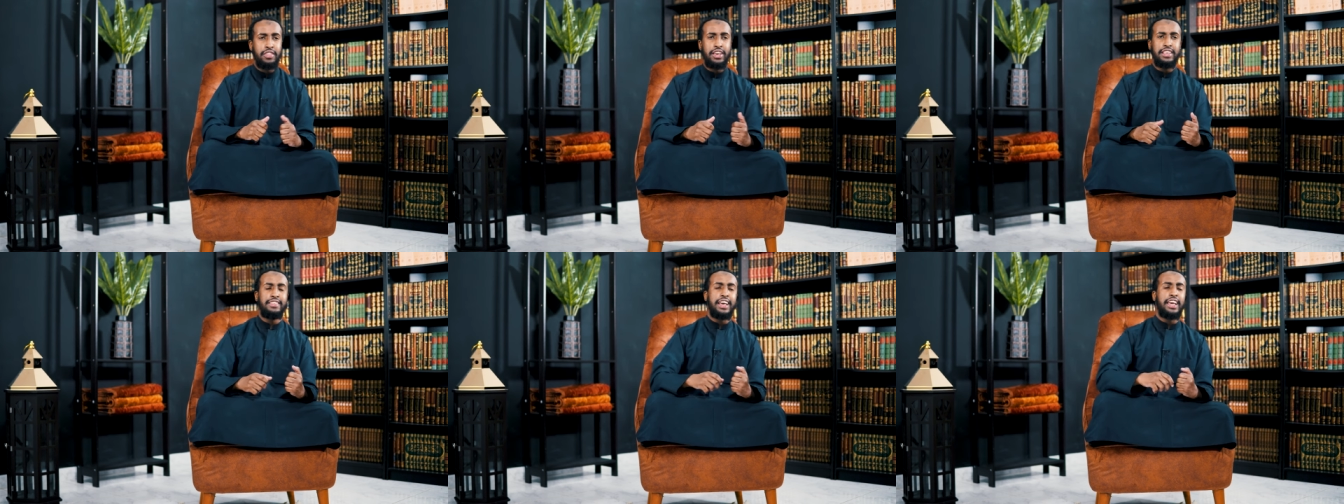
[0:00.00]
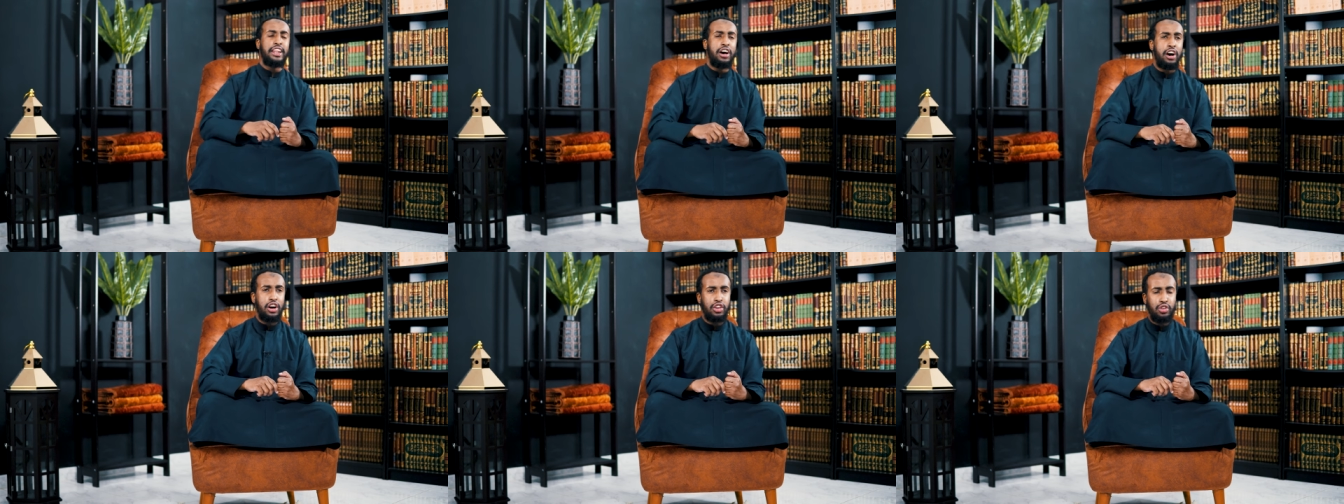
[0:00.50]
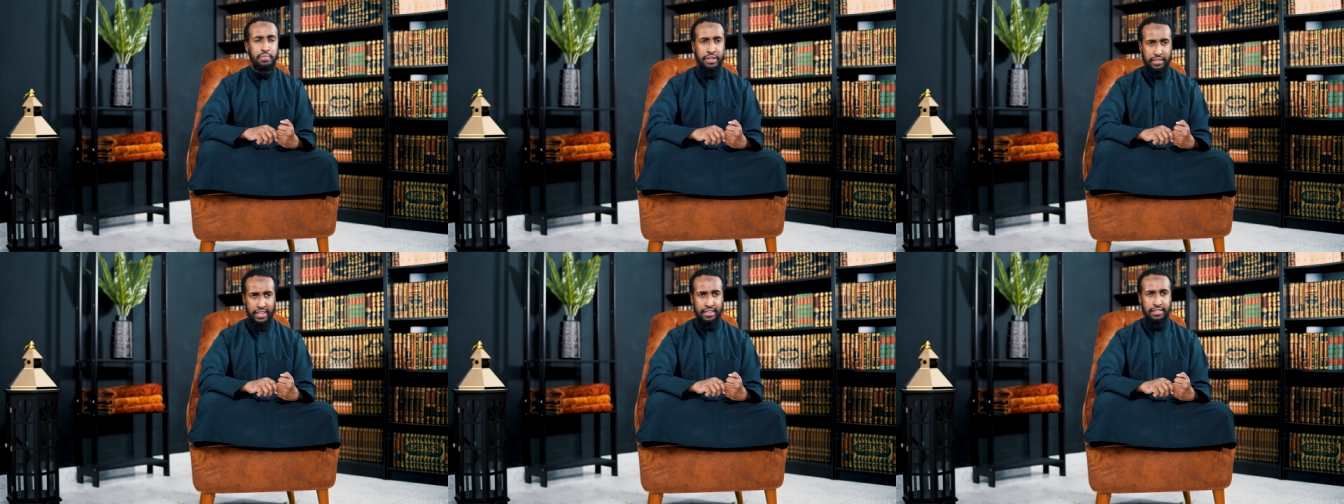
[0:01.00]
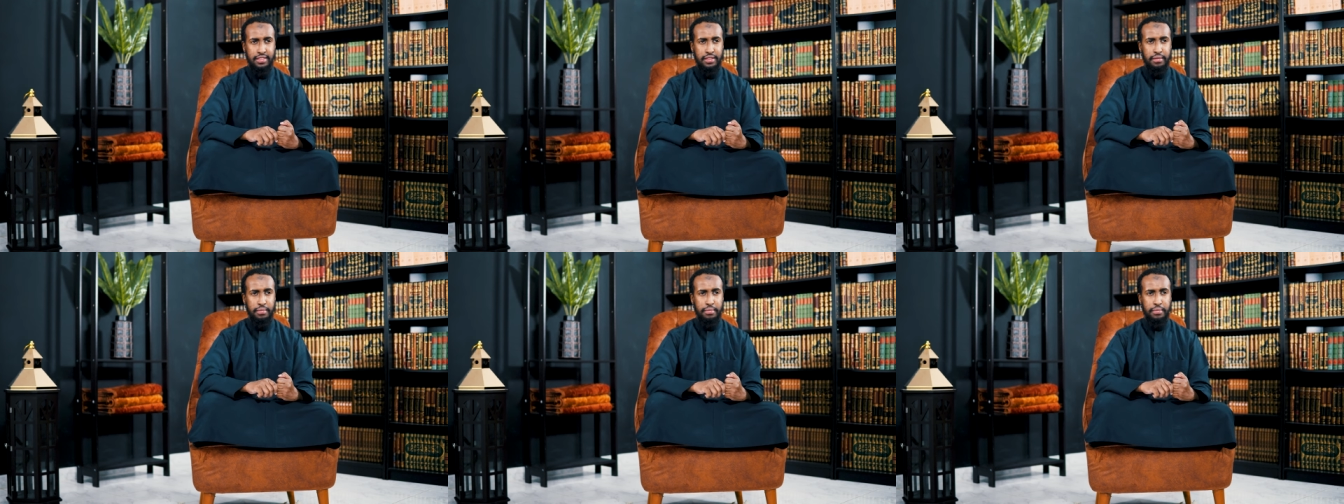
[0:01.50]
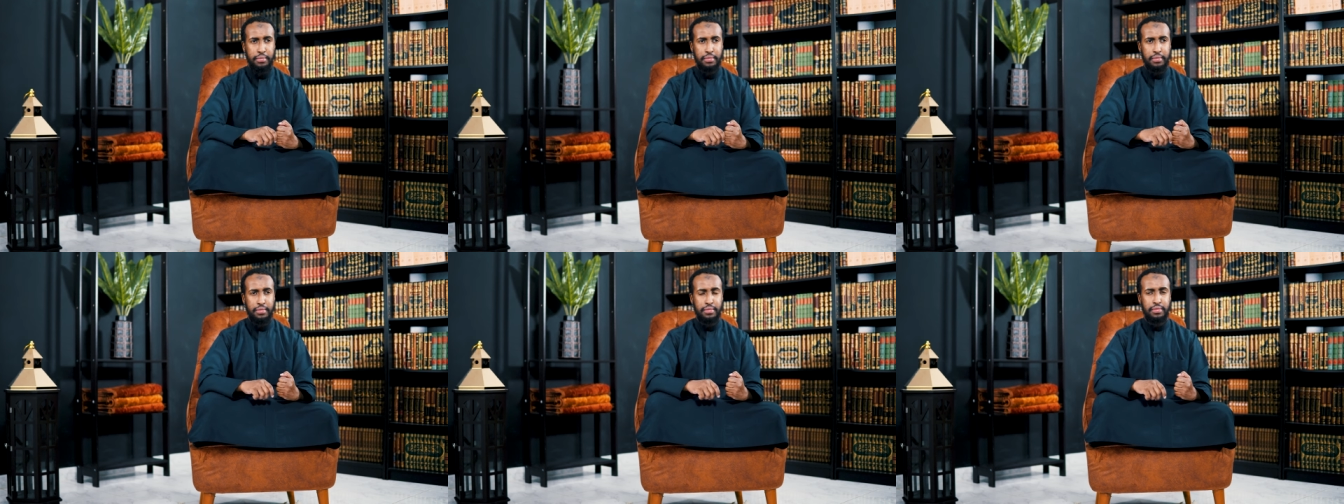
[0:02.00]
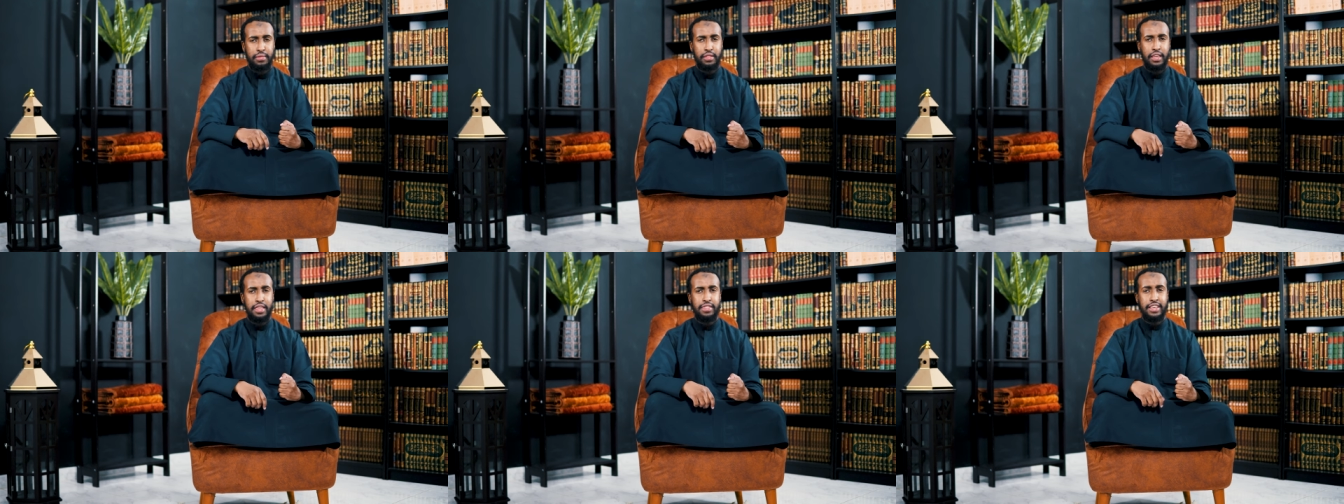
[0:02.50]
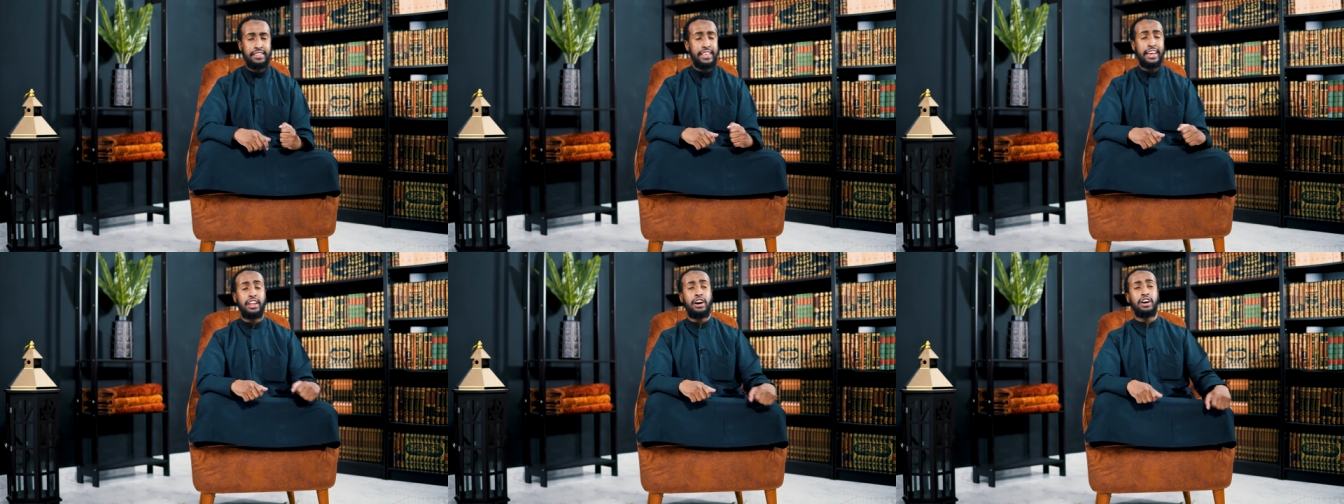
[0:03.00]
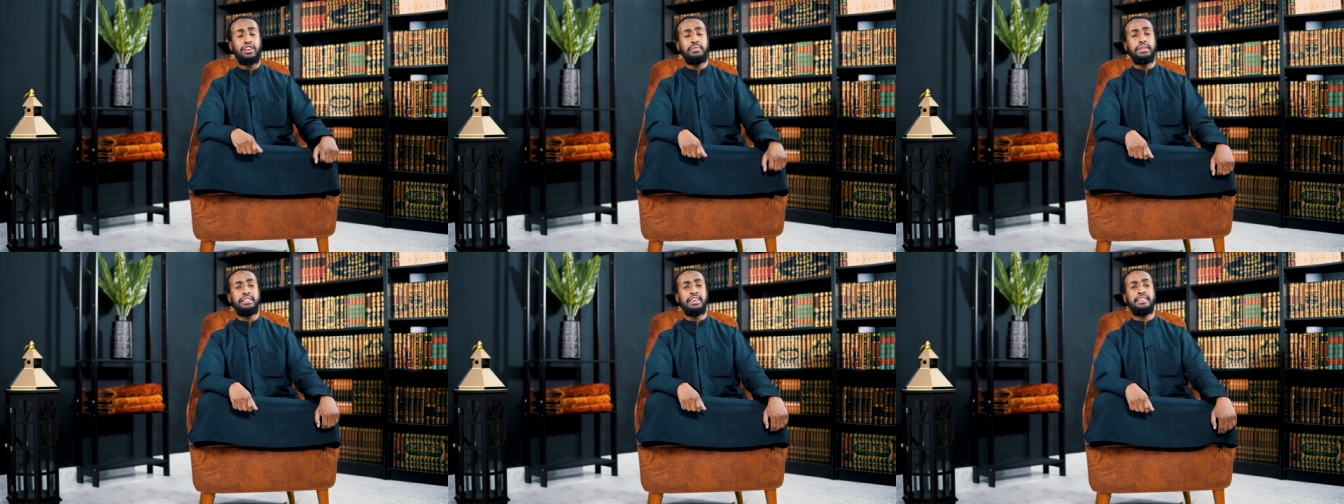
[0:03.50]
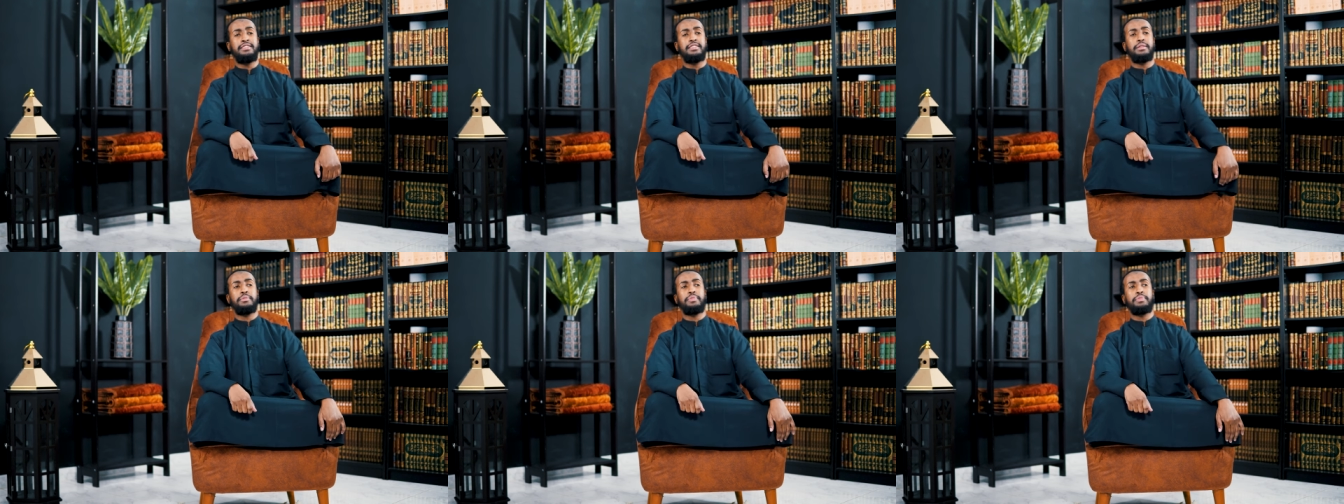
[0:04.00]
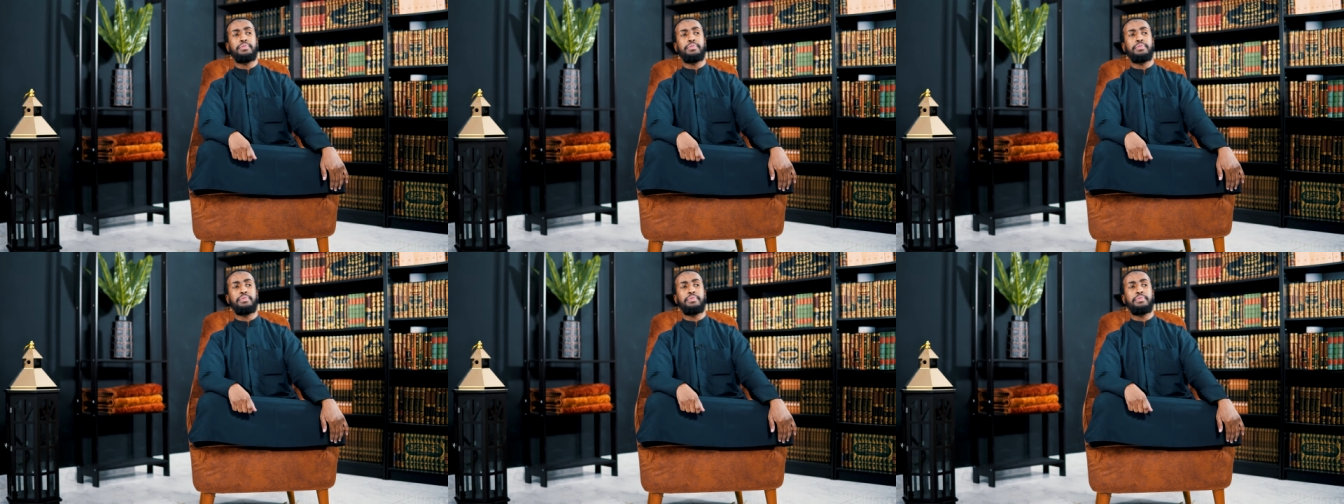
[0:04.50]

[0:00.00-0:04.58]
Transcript: Their second argument is, their second argument is,